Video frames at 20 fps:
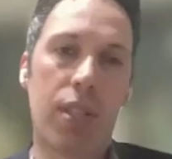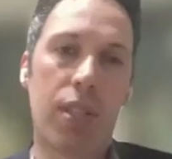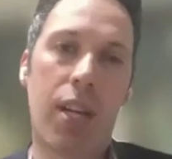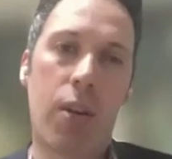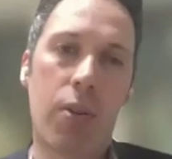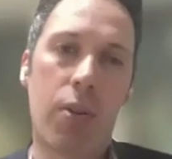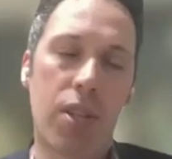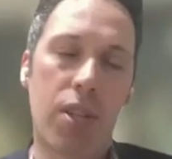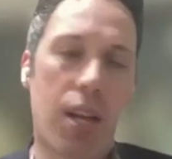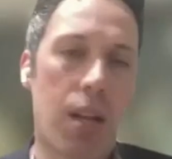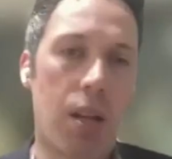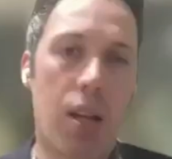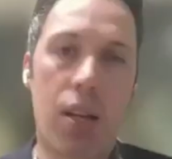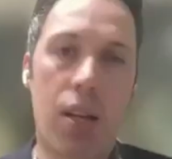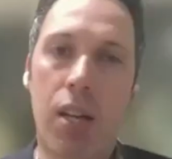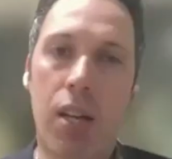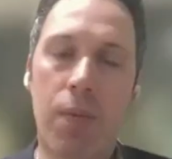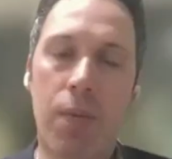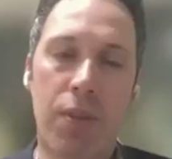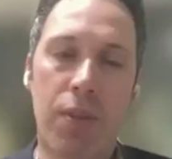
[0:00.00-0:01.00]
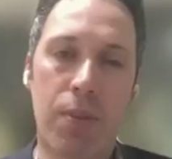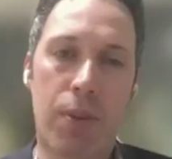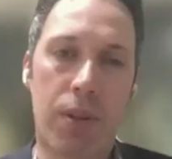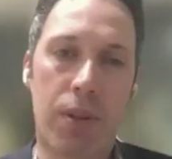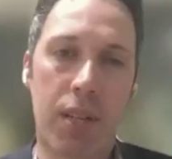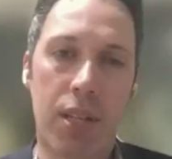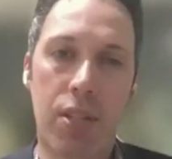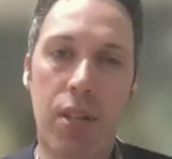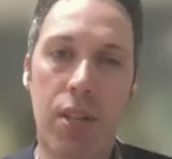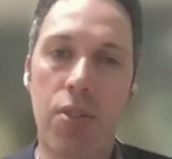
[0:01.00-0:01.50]
you know it's all
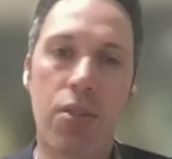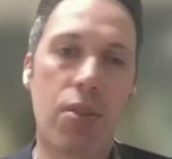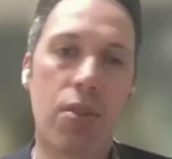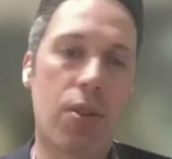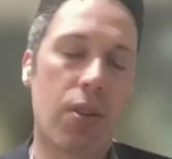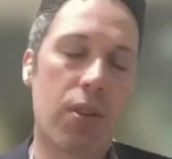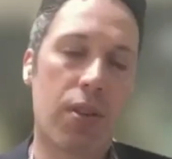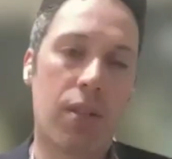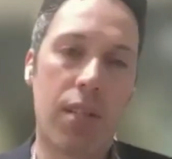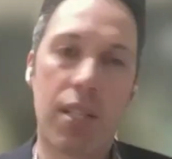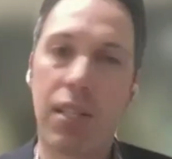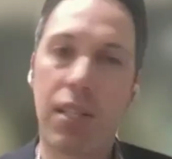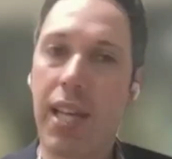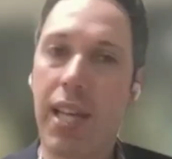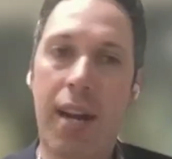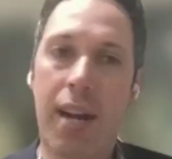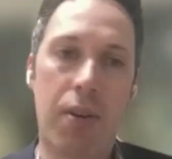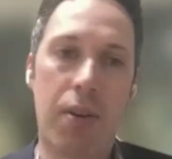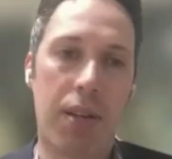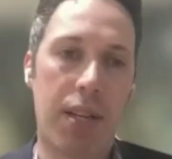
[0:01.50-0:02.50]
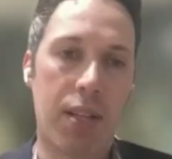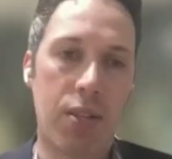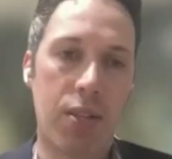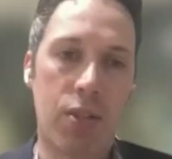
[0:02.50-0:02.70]
uncomfortable it's uncertain it's scary and